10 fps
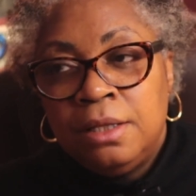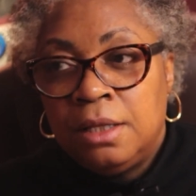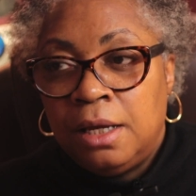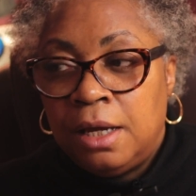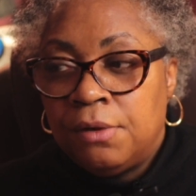
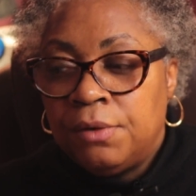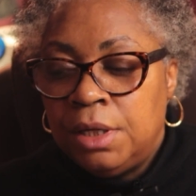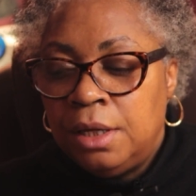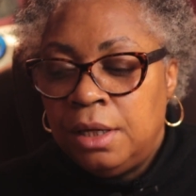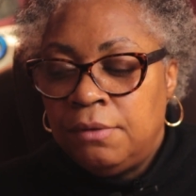the
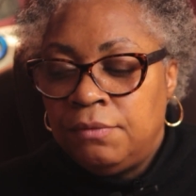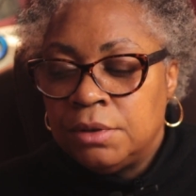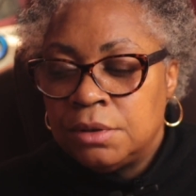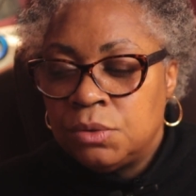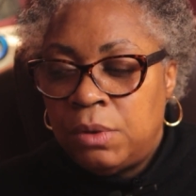area of
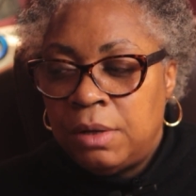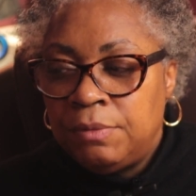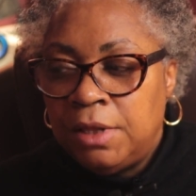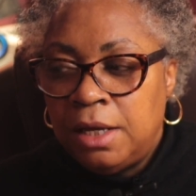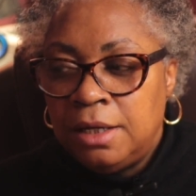the
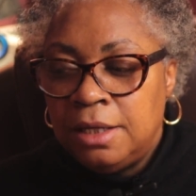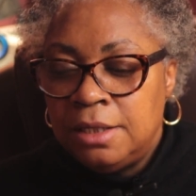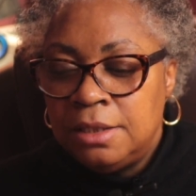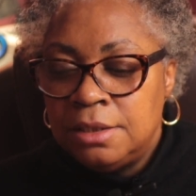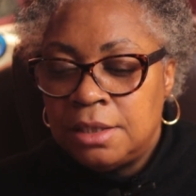swamp that
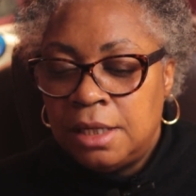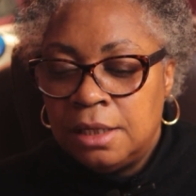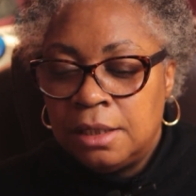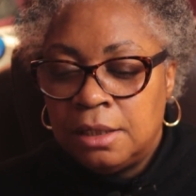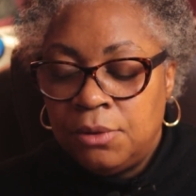is
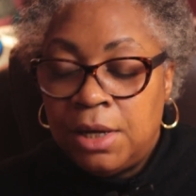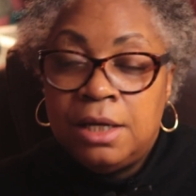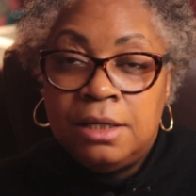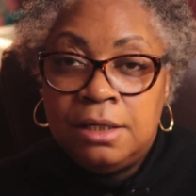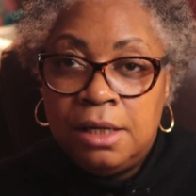
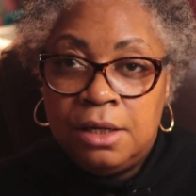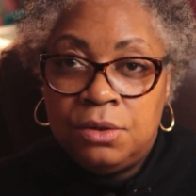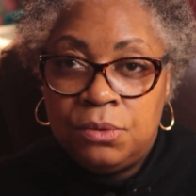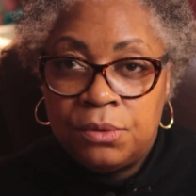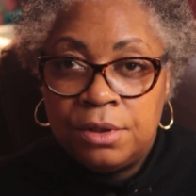located
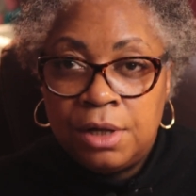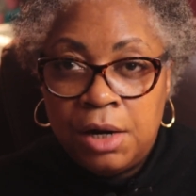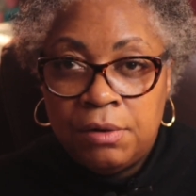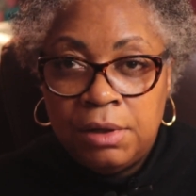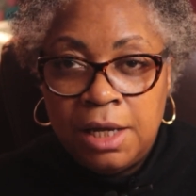in North
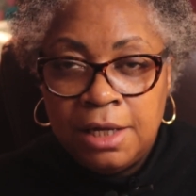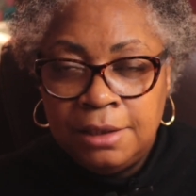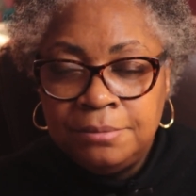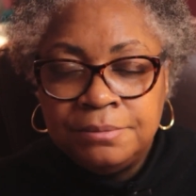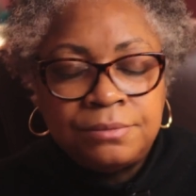
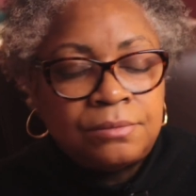Carolina.